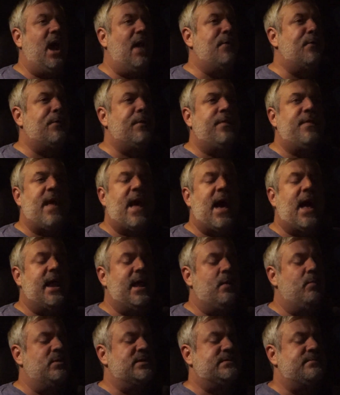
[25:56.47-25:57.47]
Other than that,
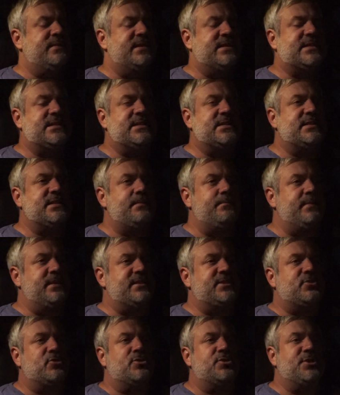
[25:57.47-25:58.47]
it was Mrs. and
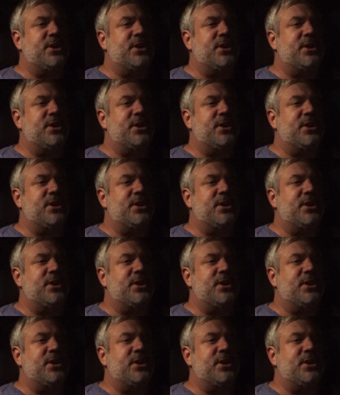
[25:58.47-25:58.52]
Mr.